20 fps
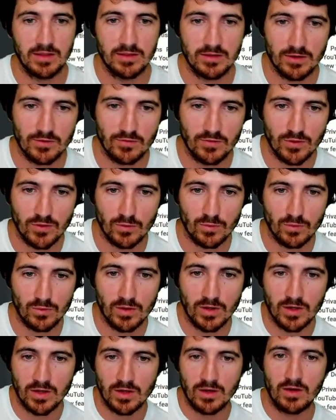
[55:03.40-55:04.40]
interview
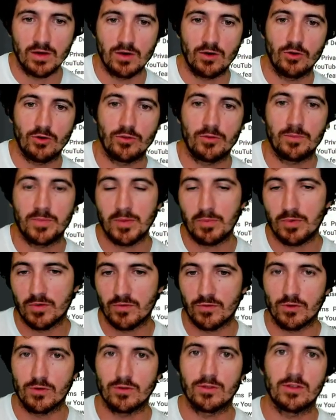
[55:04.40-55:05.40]
other people
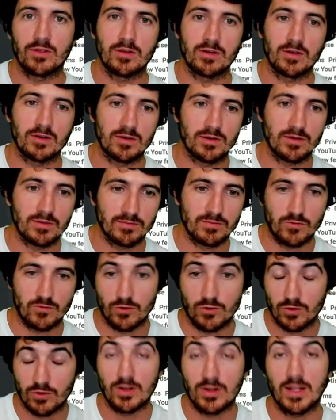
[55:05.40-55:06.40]
for
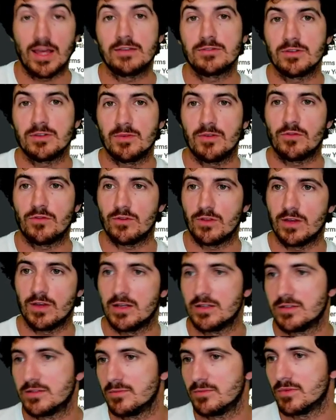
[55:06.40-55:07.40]
your live stream and for the
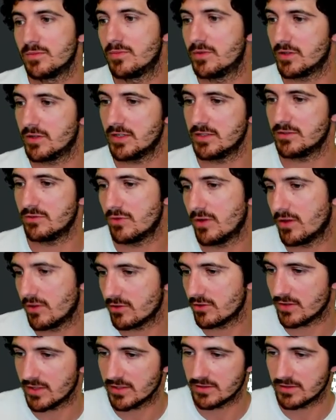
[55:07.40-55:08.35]
Getting Simple podcast together.